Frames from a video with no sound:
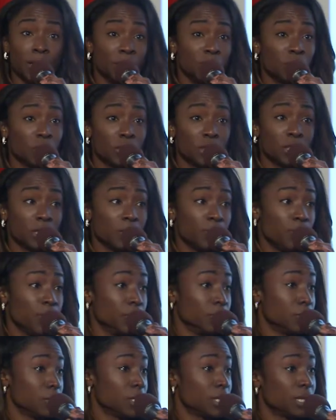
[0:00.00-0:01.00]
just to
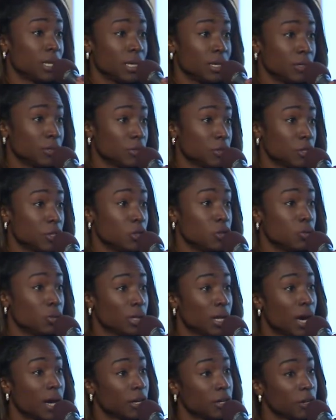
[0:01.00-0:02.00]
build skills, to do a
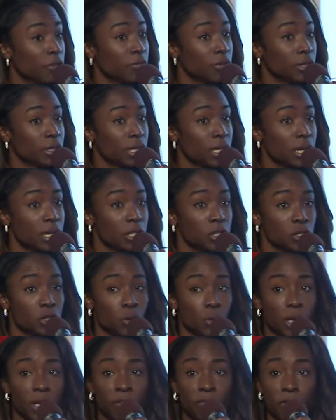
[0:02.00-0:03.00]
lot of different things.
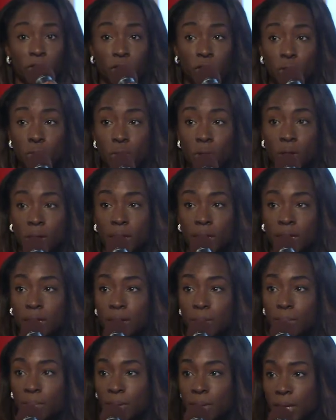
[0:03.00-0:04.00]
So if you are
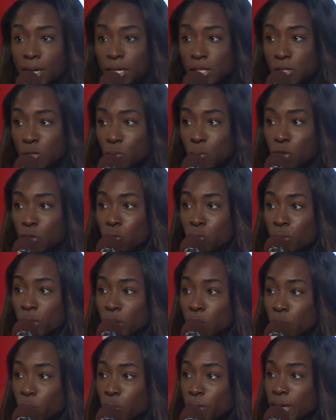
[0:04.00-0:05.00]
in a place where you
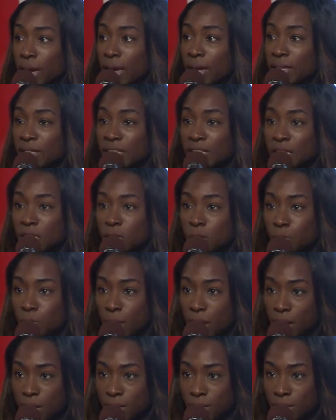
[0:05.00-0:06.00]
can create
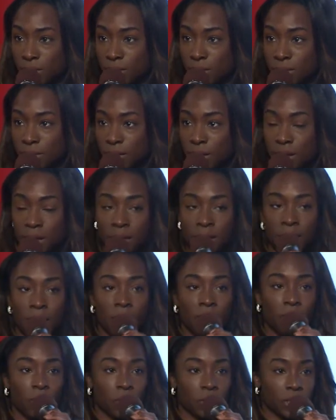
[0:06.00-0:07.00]
space
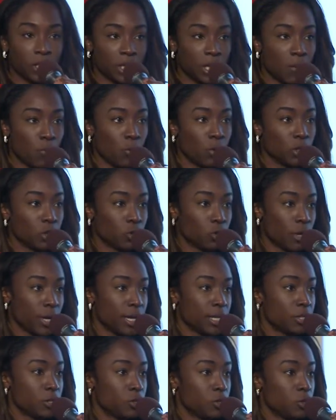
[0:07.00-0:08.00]
for someone
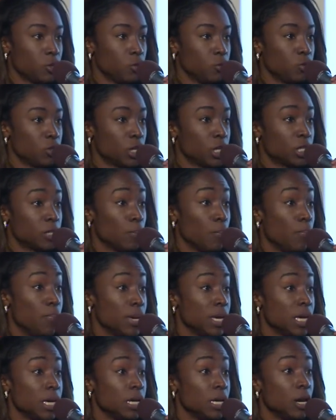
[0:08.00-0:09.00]
trans to just
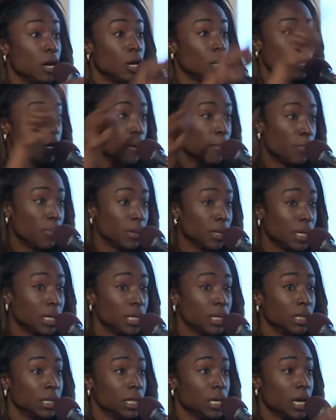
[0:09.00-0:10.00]
be
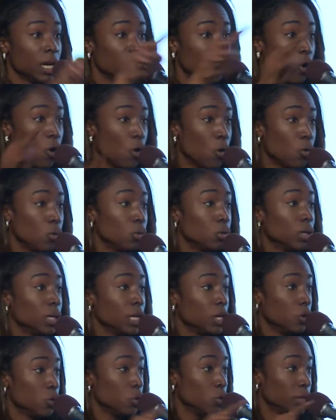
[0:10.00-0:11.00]
completely and
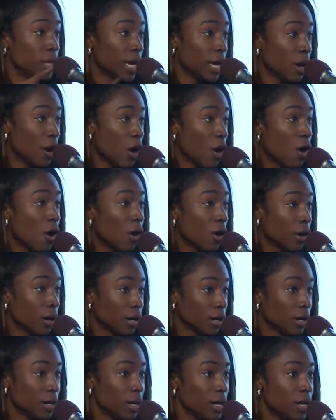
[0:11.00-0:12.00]
wholly who they
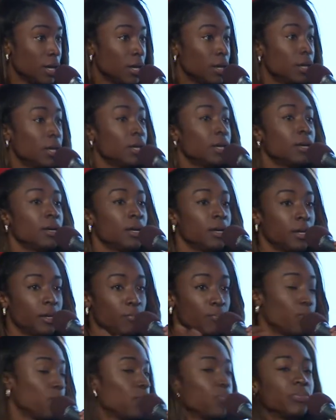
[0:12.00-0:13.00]
are,
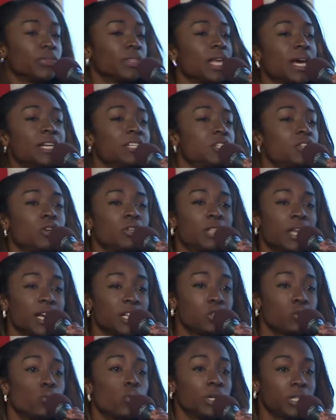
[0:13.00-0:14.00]

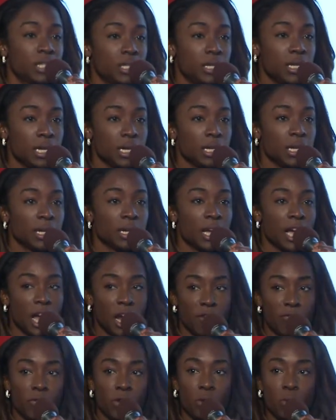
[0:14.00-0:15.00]
that's what's needed.
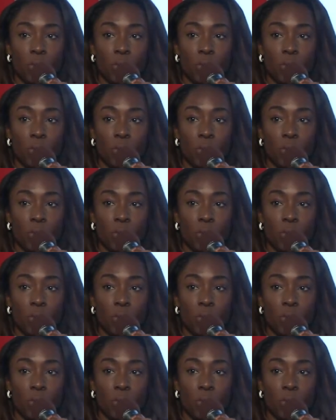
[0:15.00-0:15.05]
Every